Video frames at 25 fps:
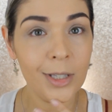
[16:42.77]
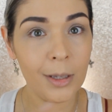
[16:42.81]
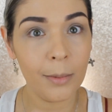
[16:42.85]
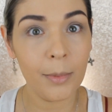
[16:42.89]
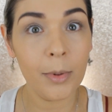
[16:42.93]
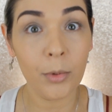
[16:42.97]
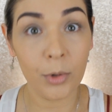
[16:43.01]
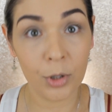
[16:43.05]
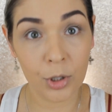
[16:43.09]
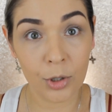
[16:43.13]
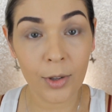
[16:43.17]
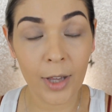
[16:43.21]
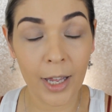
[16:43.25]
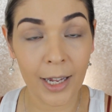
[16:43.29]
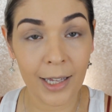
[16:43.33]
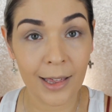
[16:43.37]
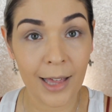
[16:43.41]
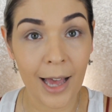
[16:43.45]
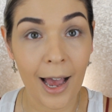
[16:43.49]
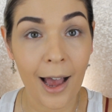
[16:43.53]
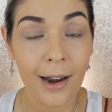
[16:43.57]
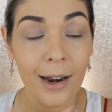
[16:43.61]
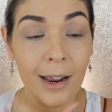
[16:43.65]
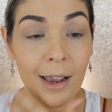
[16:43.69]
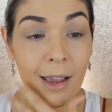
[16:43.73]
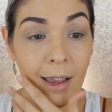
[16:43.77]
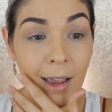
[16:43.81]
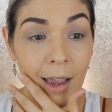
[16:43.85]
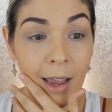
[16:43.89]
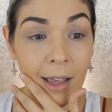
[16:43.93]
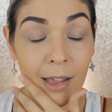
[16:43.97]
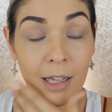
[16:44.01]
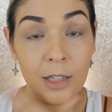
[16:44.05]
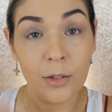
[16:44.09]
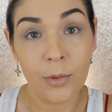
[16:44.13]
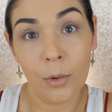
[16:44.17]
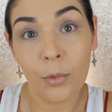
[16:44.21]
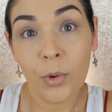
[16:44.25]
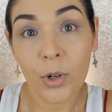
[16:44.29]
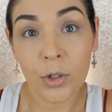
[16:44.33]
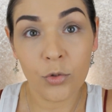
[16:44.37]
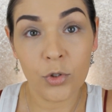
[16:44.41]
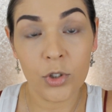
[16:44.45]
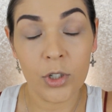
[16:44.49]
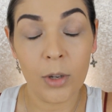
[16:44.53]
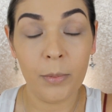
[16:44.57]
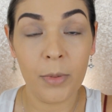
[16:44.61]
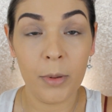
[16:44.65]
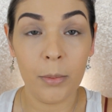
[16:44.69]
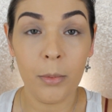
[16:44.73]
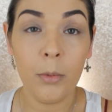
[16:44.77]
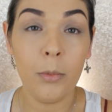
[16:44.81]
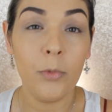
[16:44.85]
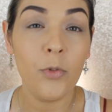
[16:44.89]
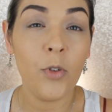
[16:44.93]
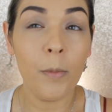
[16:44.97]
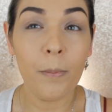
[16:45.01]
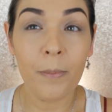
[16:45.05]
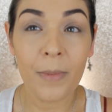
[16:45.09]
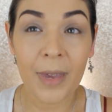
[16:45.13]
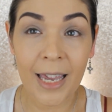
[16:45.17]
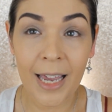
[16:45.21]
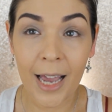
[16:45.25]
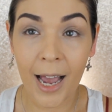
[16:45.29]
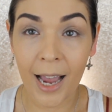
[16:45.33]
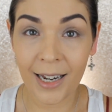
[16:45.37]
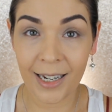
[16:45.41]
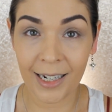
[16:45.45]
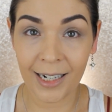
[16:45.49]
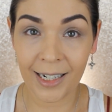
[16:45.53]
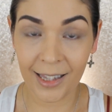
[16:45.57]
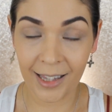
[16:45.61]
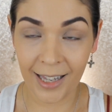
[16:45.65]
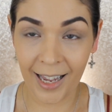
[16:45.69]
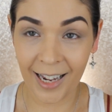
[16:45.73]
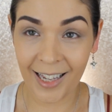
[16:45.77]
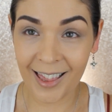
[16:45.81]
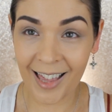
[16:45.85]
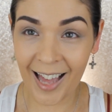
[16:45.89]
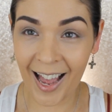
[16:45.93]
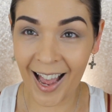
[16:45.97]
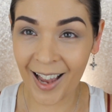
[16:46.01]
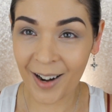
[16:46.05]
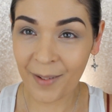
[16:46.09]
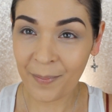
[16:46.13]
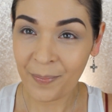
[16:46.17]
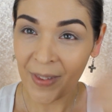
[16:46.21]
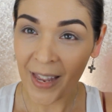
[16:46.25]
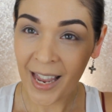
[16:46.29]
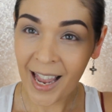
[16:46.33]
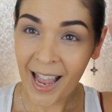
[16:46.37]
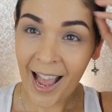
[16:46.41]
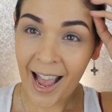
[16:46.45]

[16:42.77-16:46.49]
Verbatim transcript: Some people do like that and that's what works for some people. For me, I didn't like that.